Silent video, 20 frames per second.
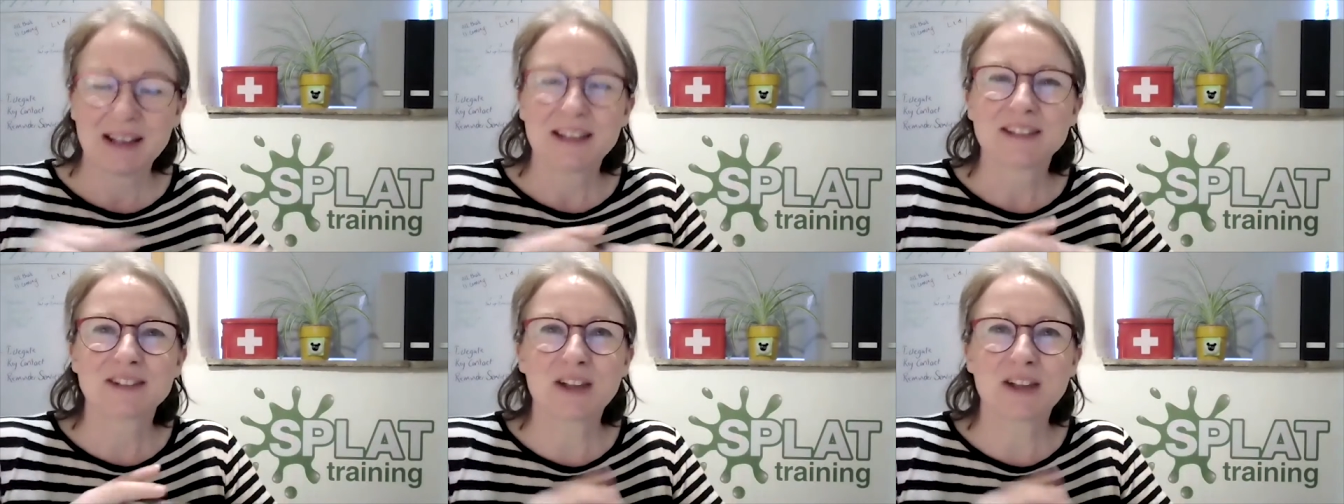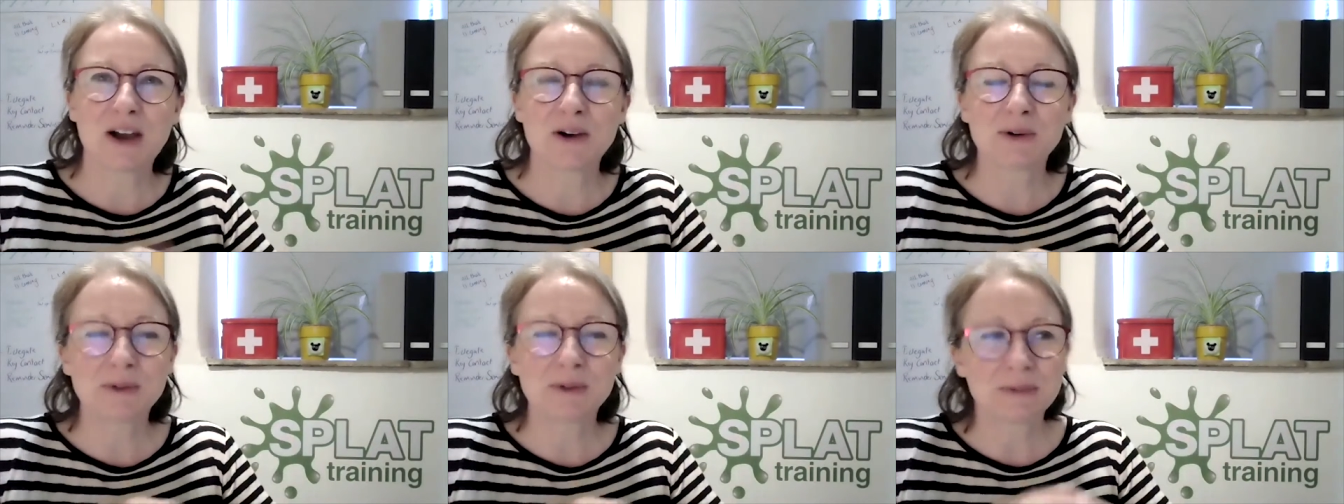
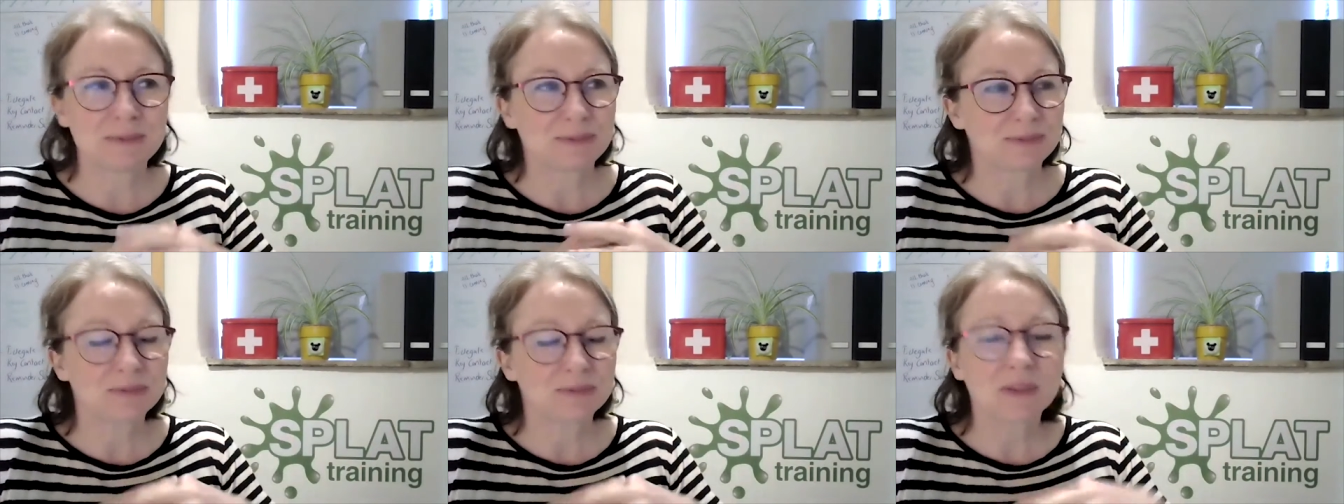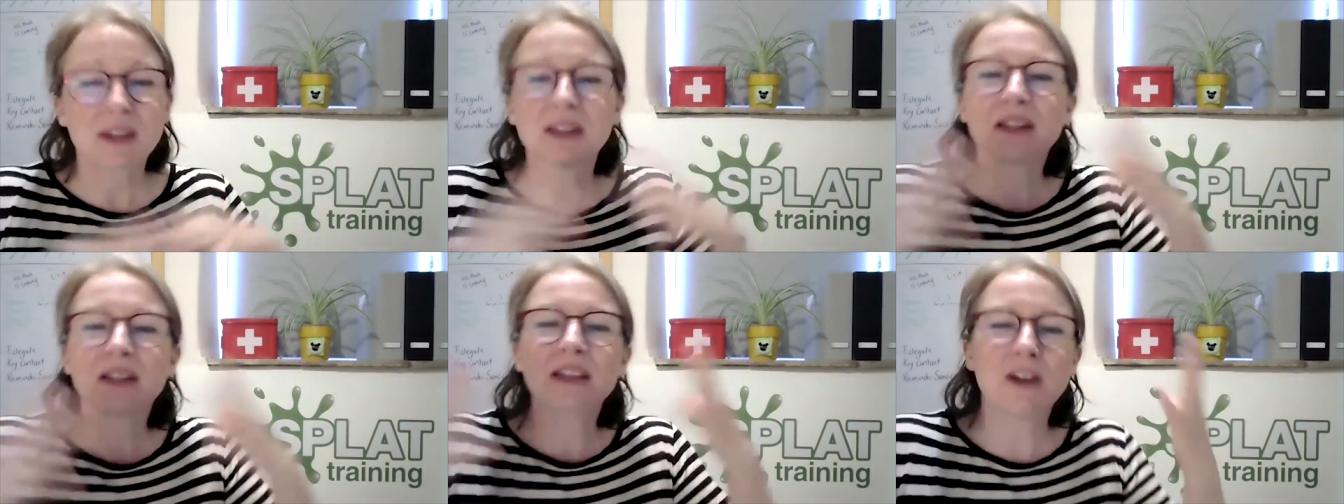So,
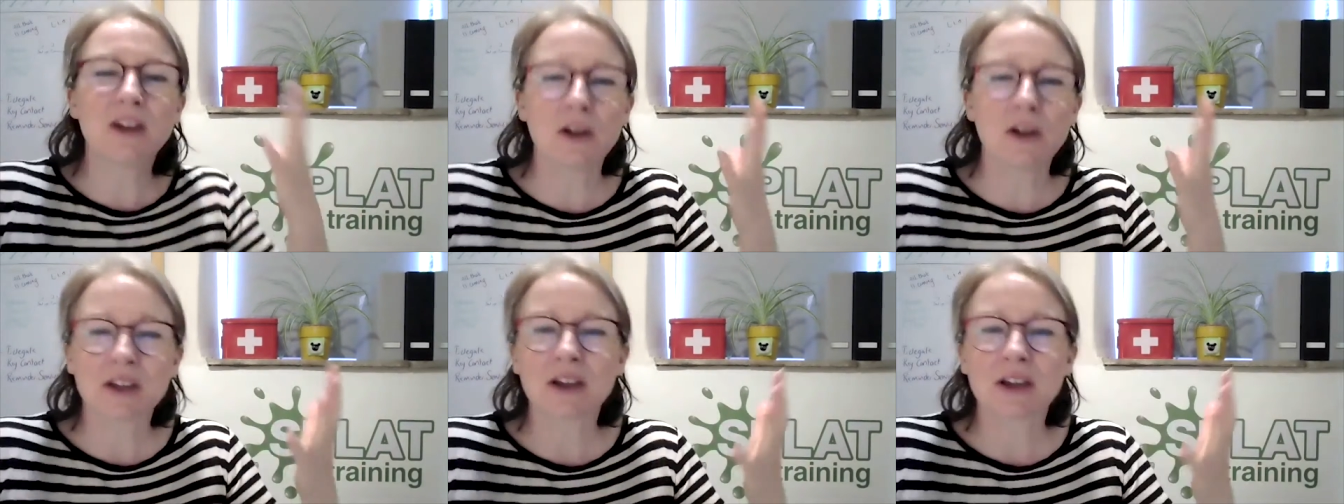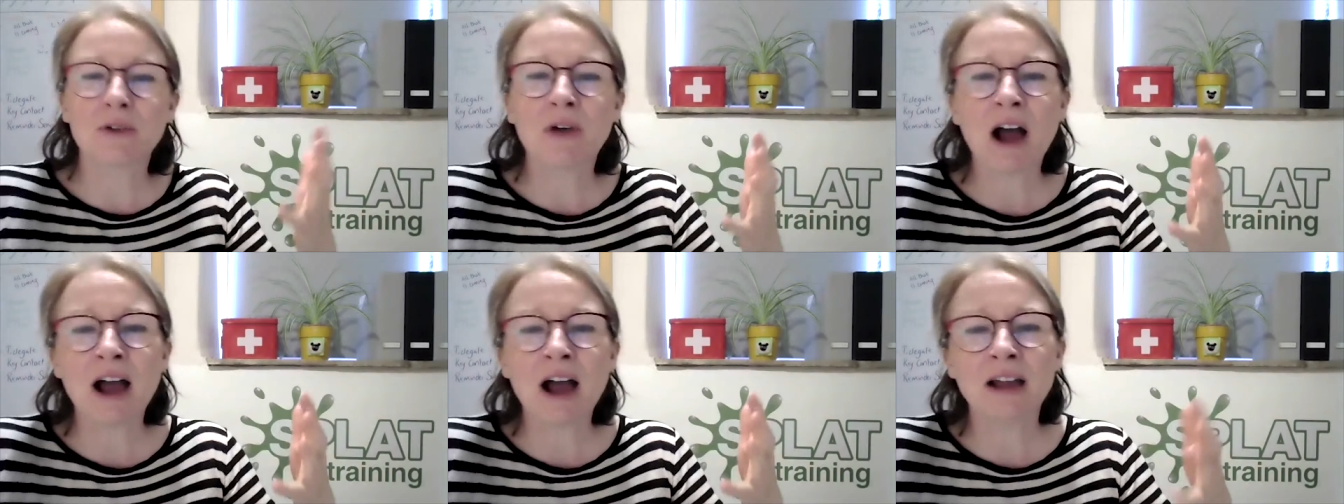you know, they
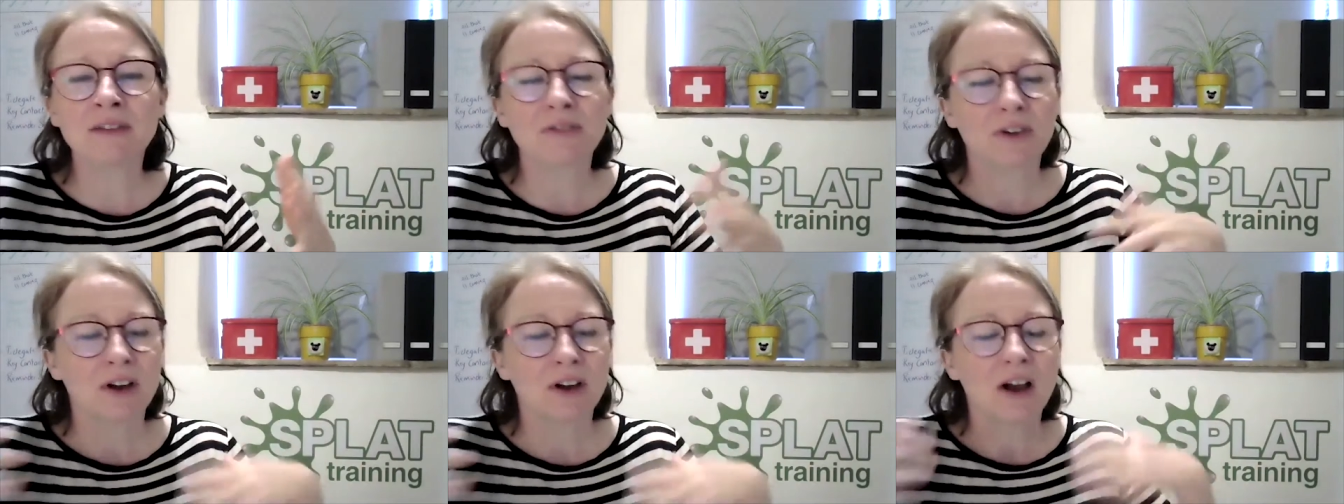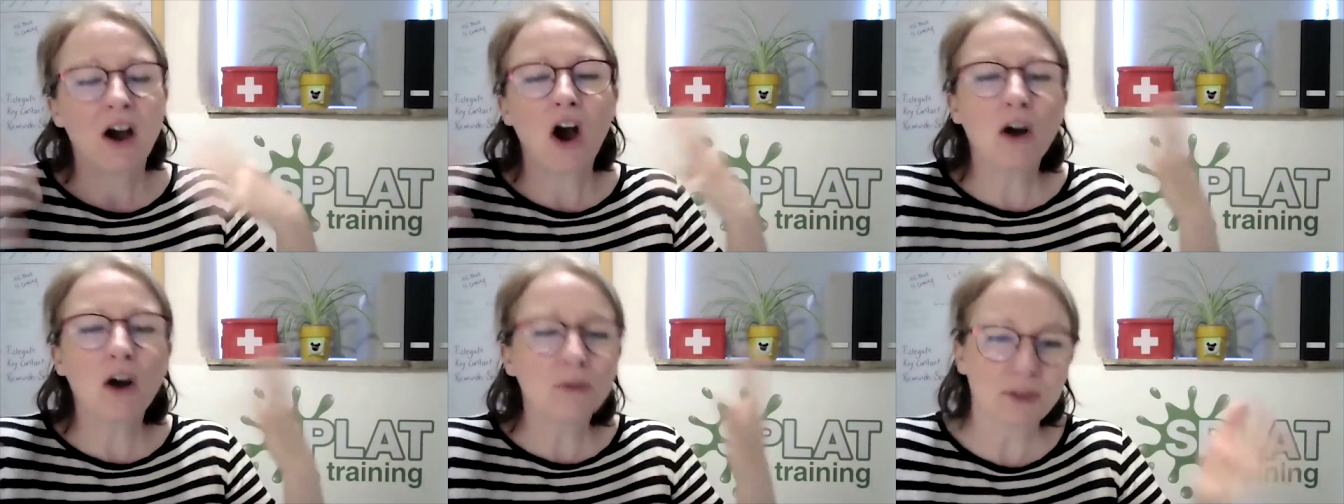arrive
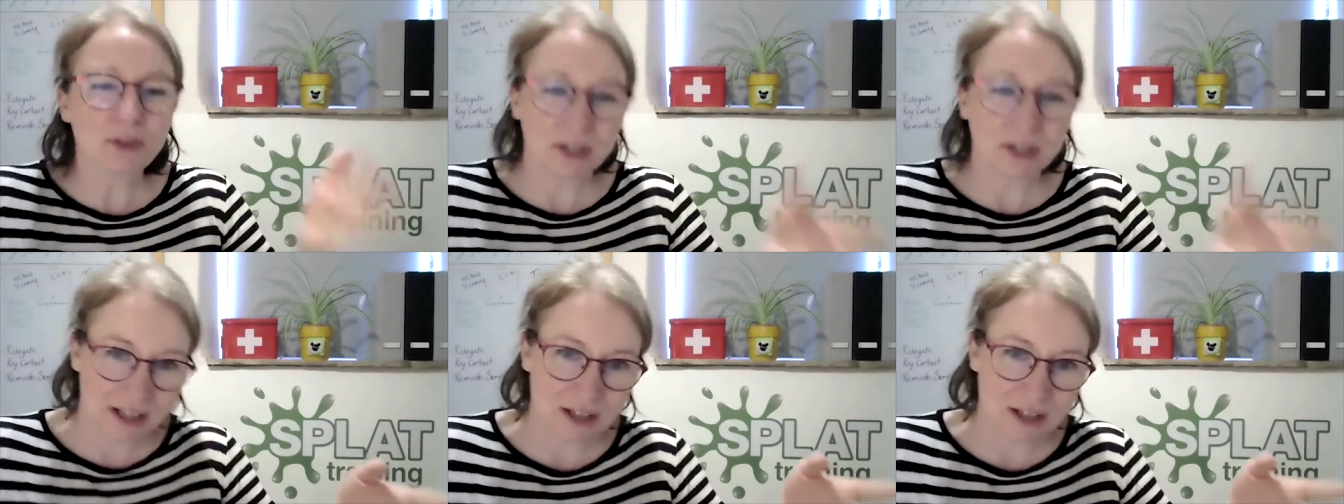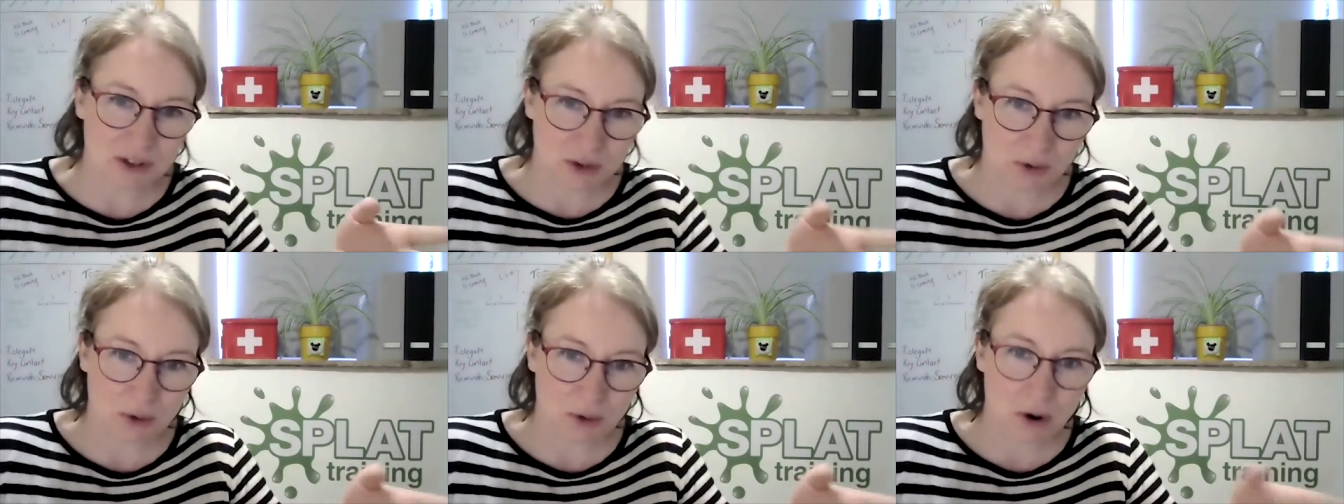hopefully in the
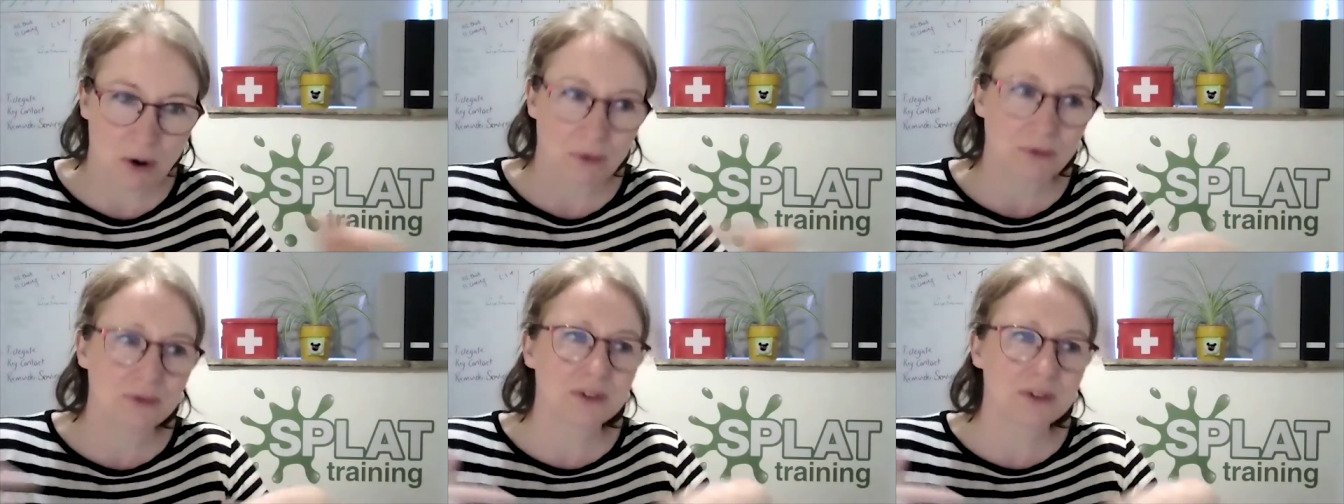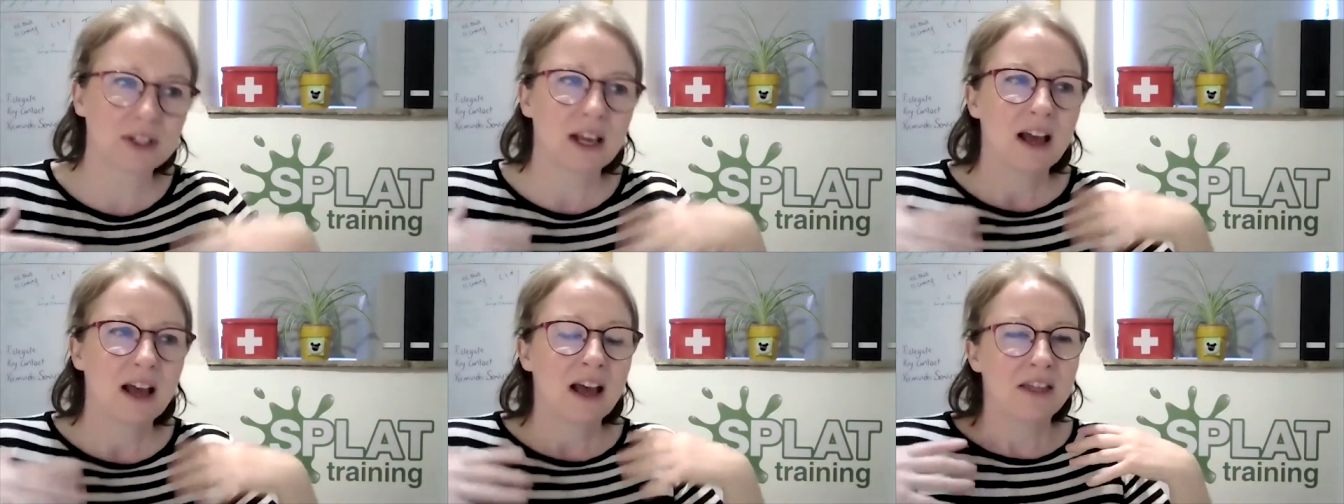
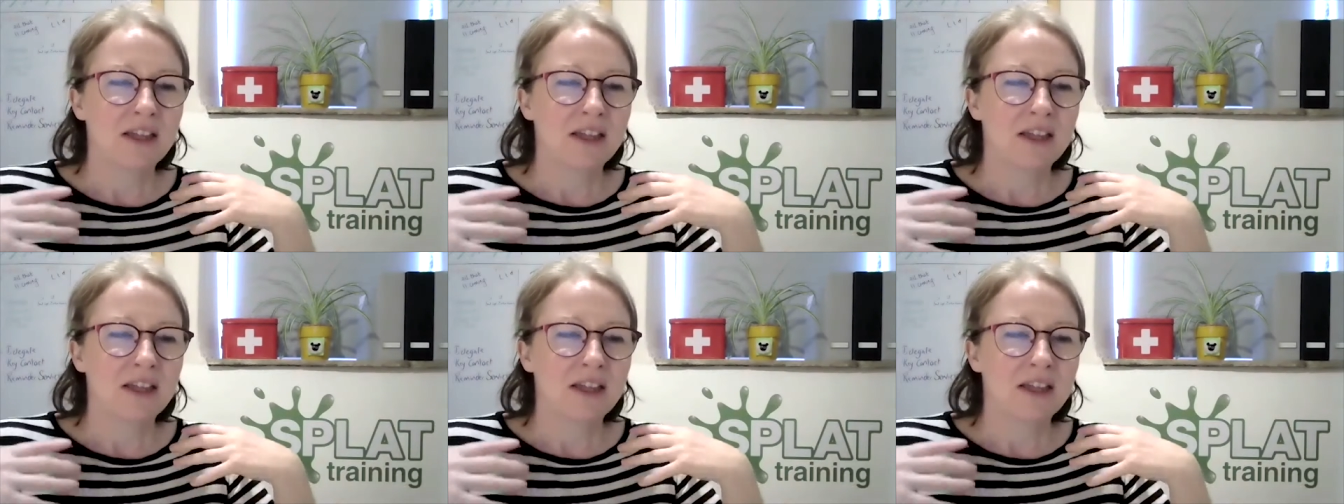scruffs.